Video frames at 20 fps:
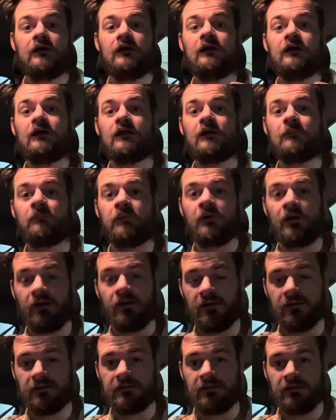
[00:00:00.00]
in a
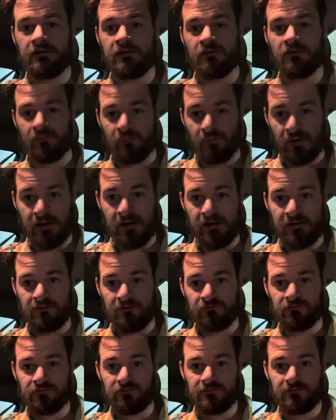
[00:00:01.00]
parking garage